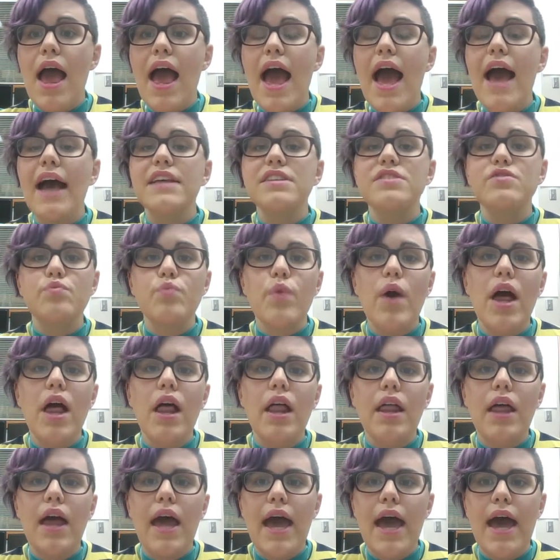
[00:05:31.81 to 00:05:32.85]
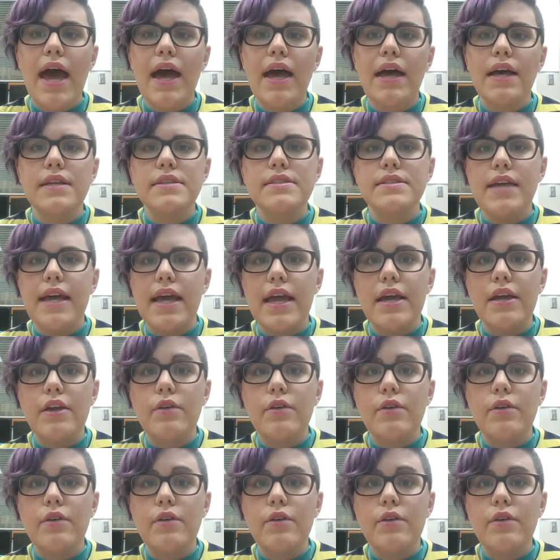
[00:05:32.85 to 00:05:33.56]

as well as a